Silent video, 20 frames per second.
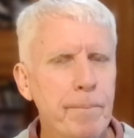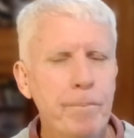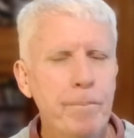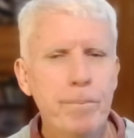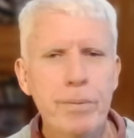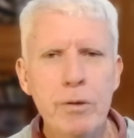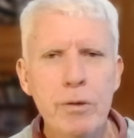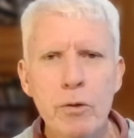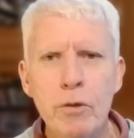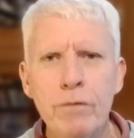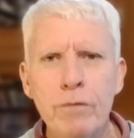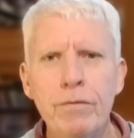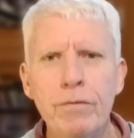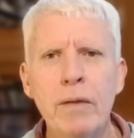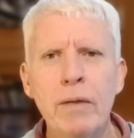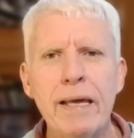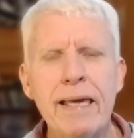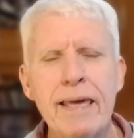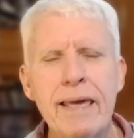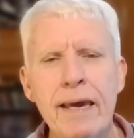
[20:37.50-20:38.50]

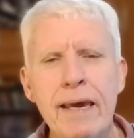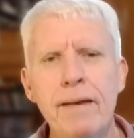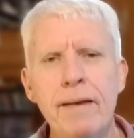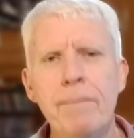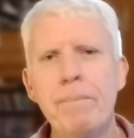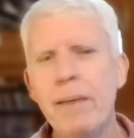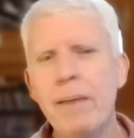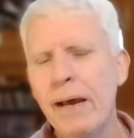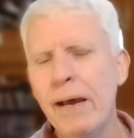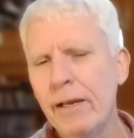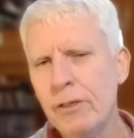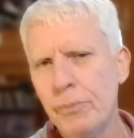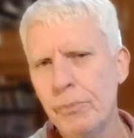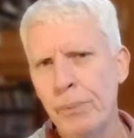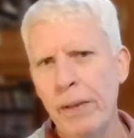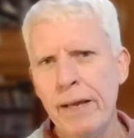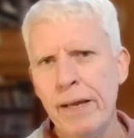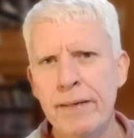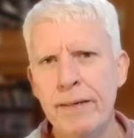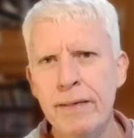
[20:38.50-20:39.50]
Beautiful. Again, mass
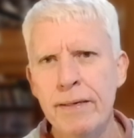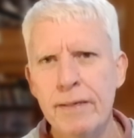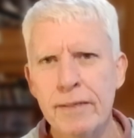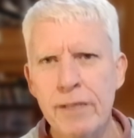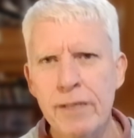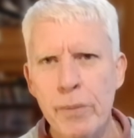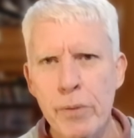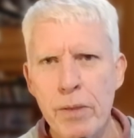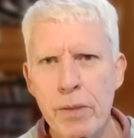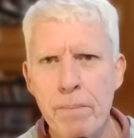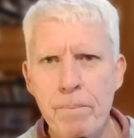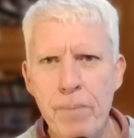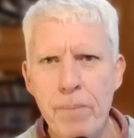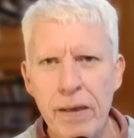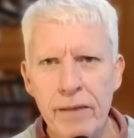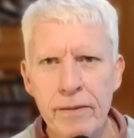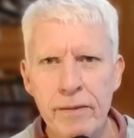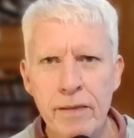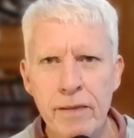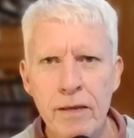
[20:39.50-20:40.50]
planting is some of the
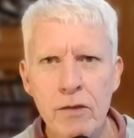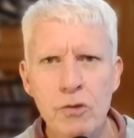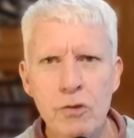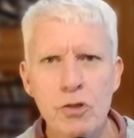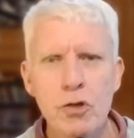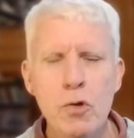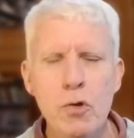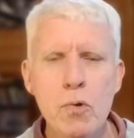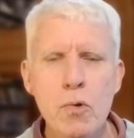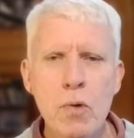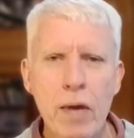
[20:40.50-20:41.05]
best things you